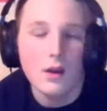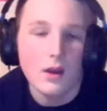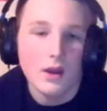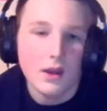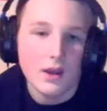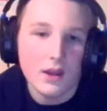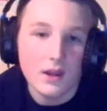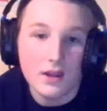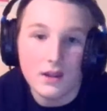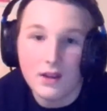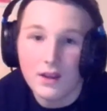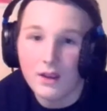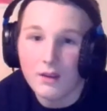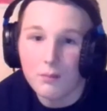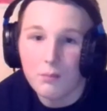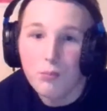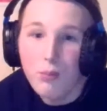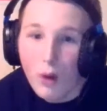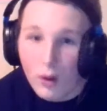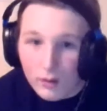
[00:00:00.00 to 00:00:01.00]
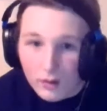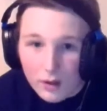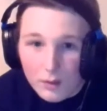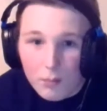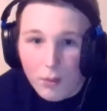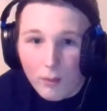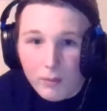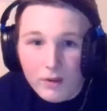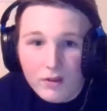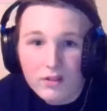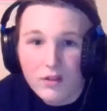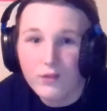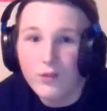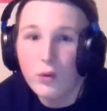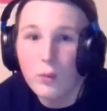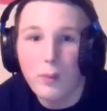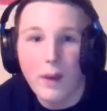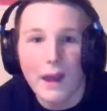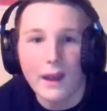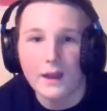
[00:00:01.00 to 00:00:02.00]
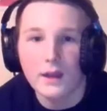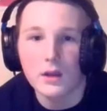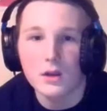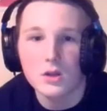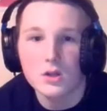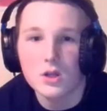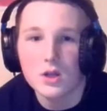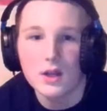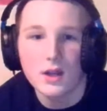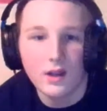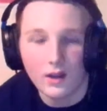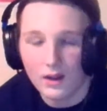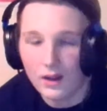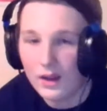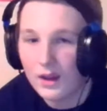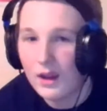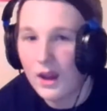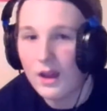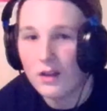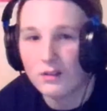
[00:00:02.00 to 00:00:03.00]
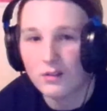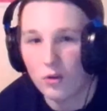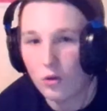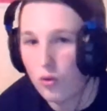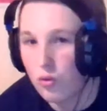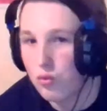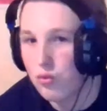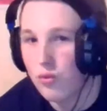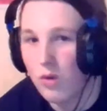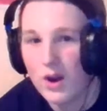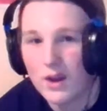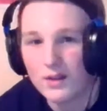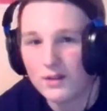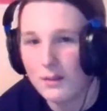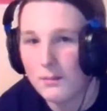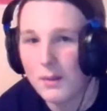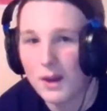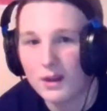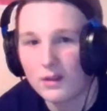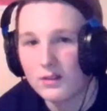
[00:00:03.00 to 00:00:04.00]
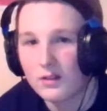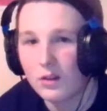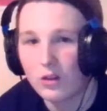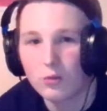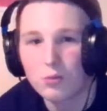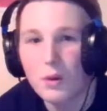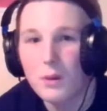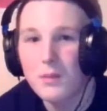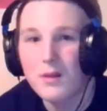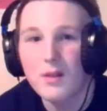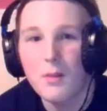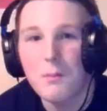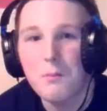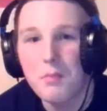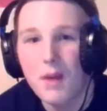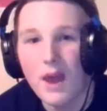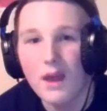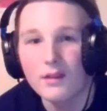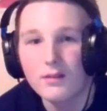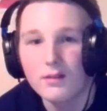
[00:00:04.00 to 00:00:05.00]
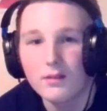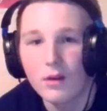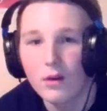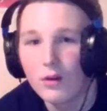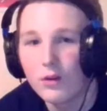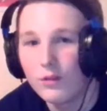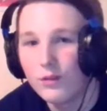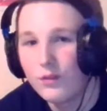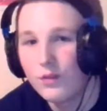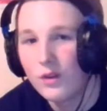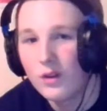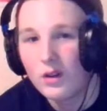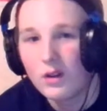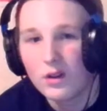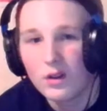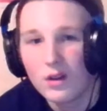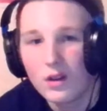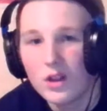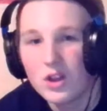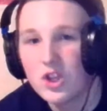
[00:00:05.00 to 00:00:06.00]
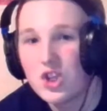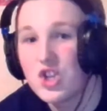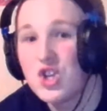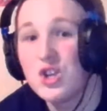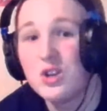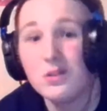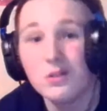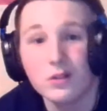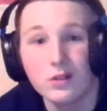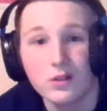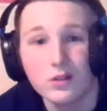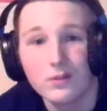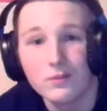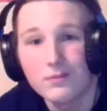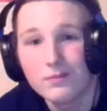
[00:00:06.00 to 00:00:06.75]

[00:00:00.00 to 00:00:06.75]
He probably is the full package. He has great mic skills, probably the best of the Shield.